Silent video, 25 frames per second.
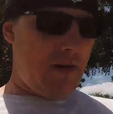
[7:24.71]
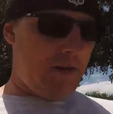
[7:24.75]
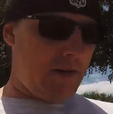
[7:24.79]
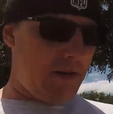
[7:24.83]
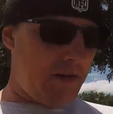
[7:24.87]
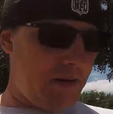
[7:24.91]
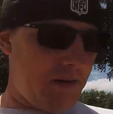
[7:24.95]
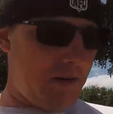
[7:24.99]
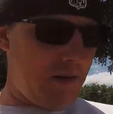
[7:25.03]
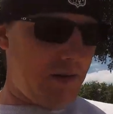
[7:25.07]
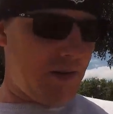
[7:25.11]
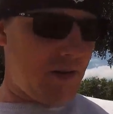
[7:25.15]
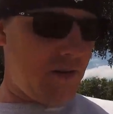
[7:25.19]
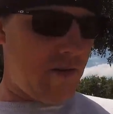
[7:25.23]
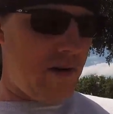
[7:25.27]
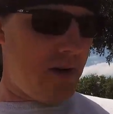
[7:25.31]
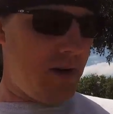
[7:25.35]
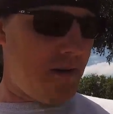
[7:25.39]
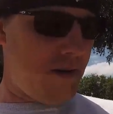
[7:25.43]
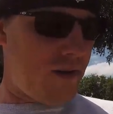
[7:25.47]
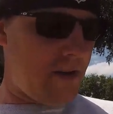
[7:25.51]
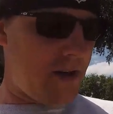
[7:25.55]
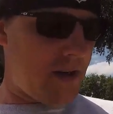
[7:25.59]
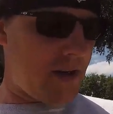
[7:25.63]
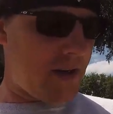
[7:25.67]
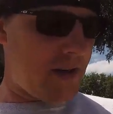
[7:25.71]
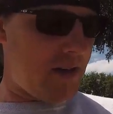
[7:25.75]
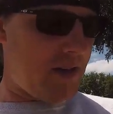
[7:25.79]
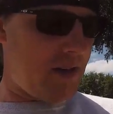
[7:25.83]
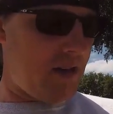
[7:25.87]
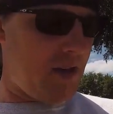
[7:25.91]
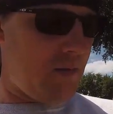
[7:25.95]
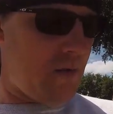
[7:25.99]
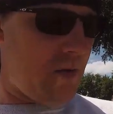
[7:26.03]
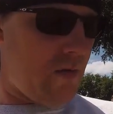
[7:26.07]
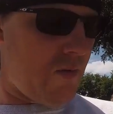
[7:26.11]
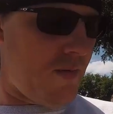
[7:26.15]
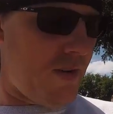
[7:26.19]
so let's go ahead and check and
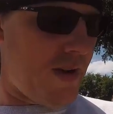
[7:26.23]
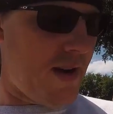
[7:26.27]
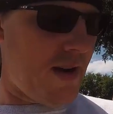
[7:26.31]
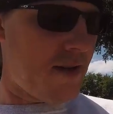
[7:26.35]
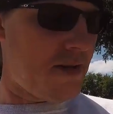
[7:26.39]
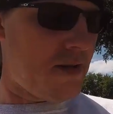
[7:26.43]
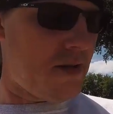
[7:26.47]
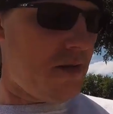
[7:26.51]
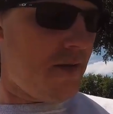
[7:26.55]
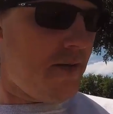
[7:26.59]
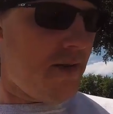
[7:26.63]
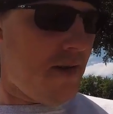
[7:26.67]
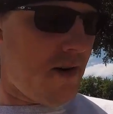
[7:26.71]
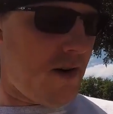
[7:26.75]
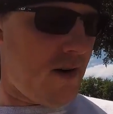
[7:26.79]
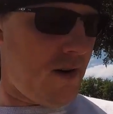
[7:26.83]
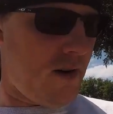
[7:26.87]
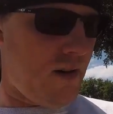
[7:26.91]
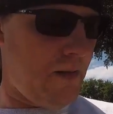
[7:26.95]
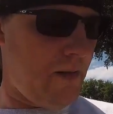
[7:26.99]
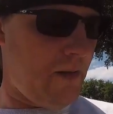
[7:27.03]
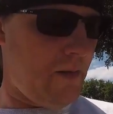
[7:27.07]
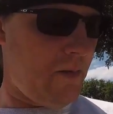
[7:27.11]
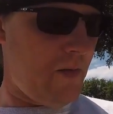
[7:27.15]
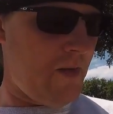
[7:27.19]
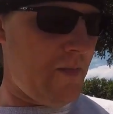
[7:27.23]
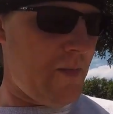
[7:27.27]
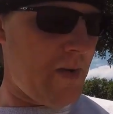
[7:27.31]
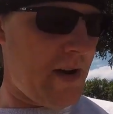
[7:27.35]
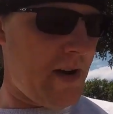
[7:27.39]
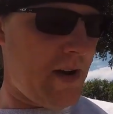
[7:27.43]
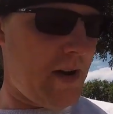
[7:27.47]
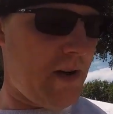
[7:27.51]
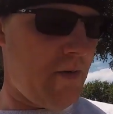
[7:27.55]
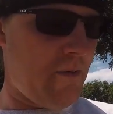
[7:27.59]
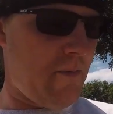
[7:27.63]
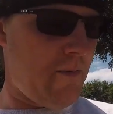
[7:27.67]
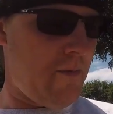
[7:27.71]
see what we've got so far. We've been
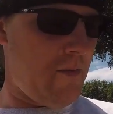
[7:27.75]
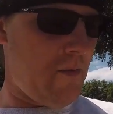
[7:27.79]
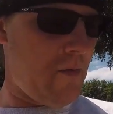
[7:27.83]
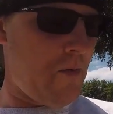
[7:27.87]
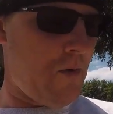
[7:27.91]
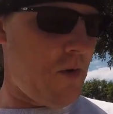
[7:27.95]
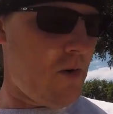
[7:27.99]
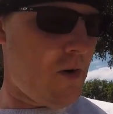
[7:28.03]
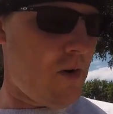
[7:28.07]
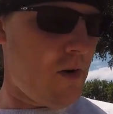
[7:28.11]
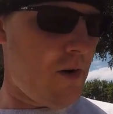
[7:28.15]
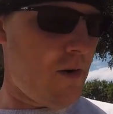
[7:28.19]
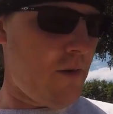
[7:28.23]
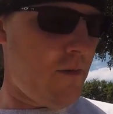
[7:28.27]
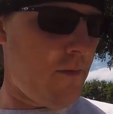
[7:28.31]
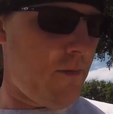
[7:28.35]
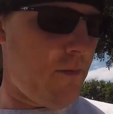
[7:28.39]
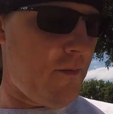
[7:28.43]
out for